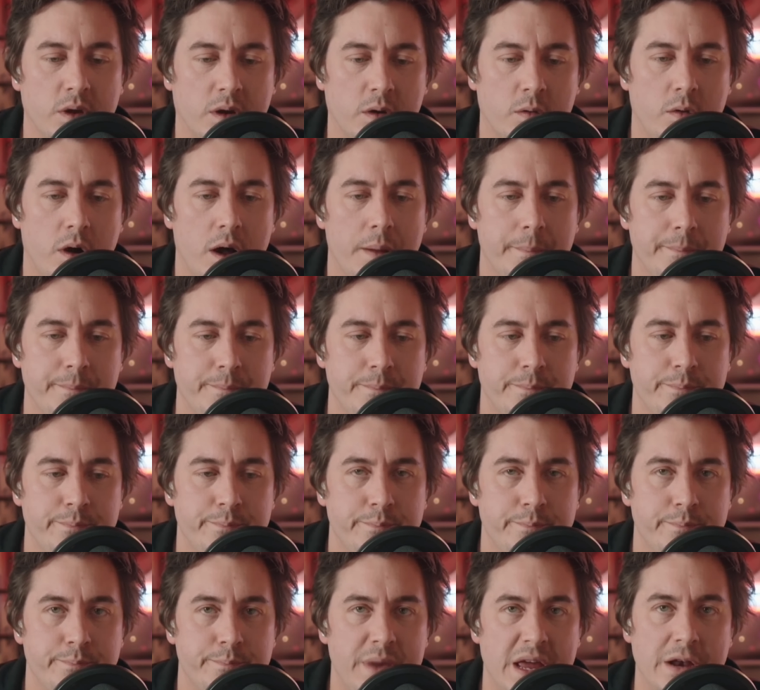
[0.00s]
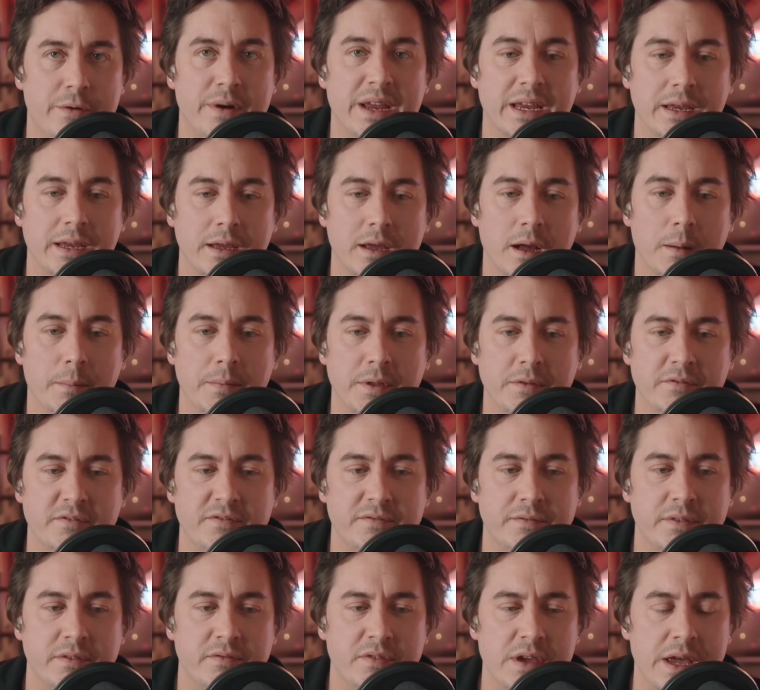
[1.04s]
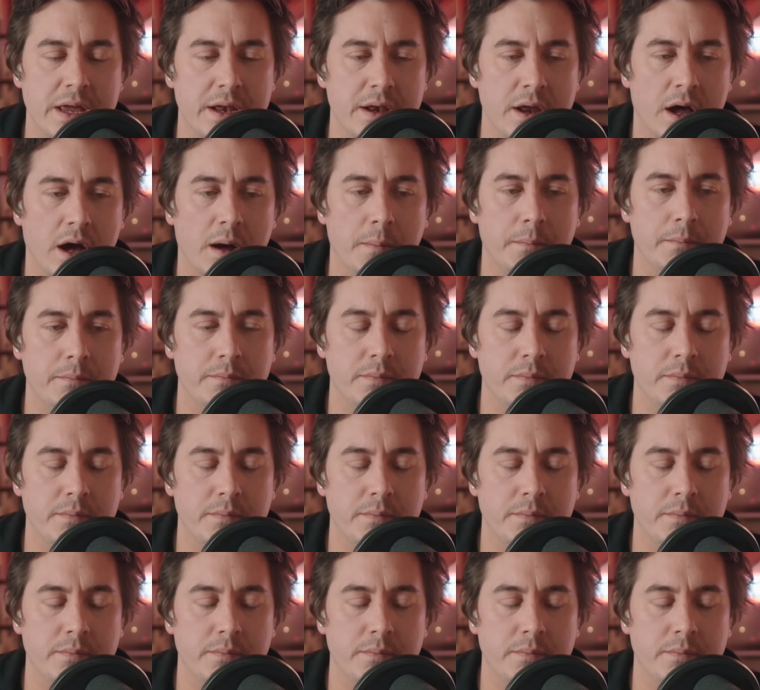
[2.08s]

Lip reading: quite a better income than Vietnam,